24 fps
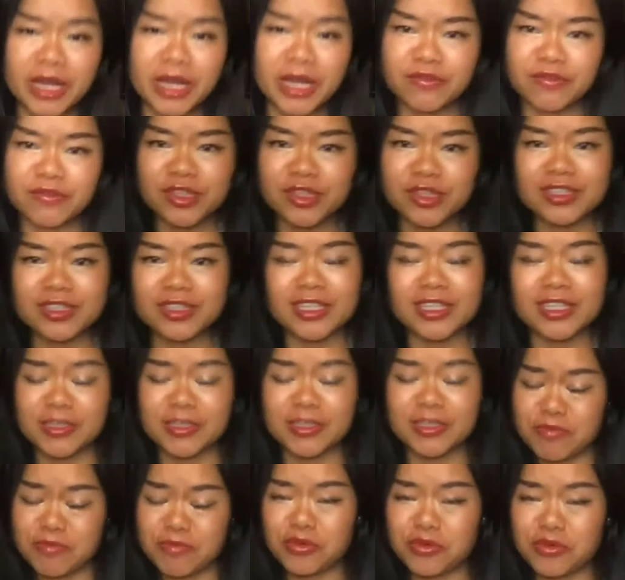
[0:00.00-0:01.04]
is
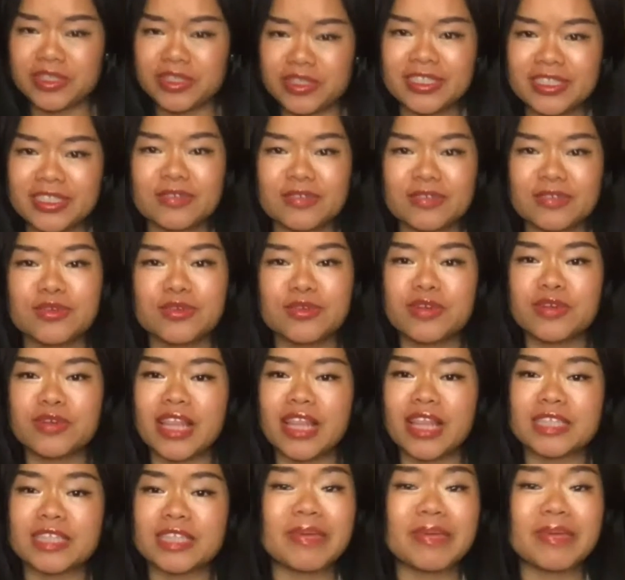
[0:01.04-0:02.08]
important. We realize
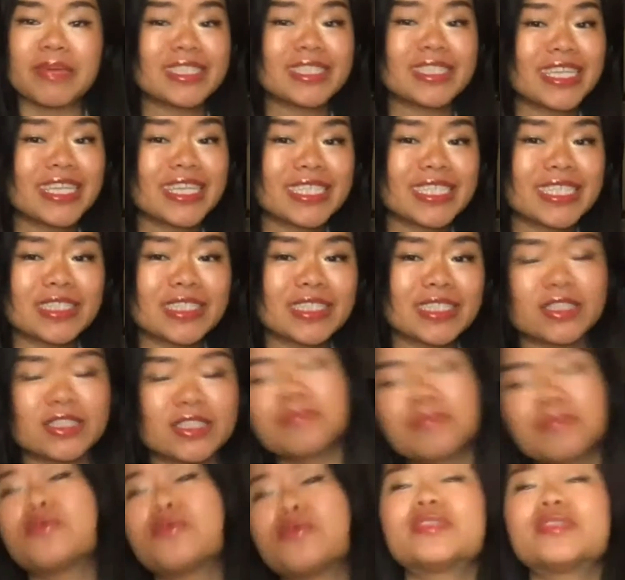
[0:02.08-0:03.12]
meditation is
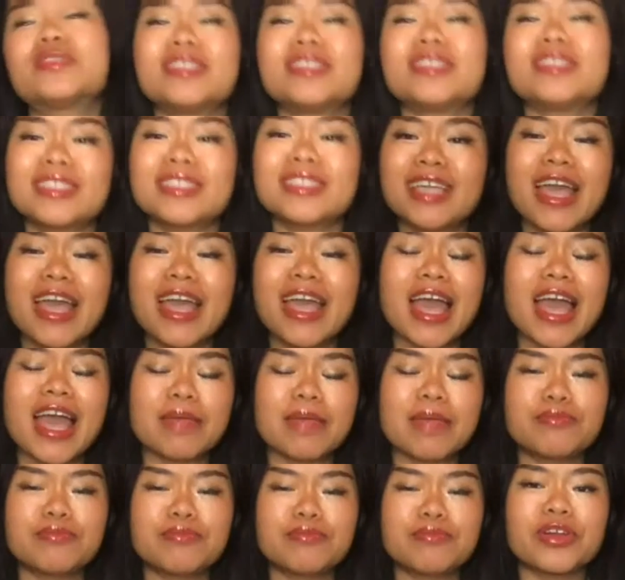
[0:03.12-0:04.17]
important, and
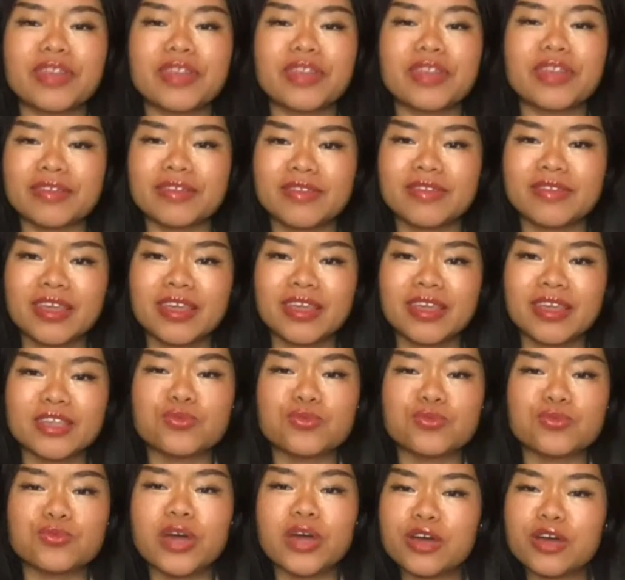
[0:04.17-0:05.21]
breathing is where
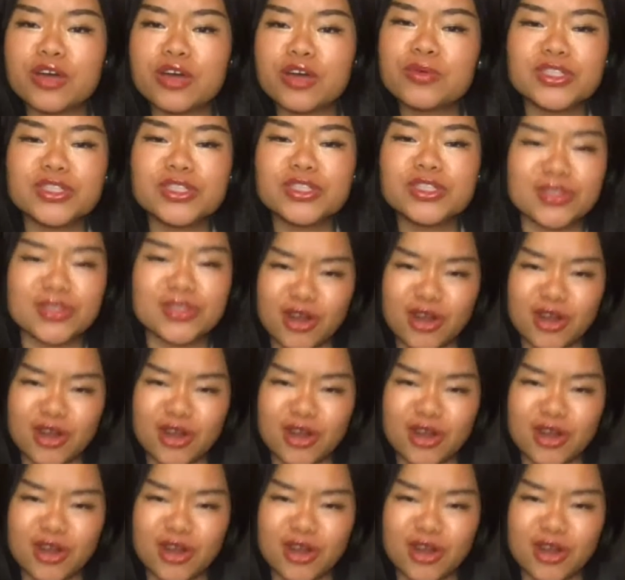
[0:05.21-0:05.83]
we start.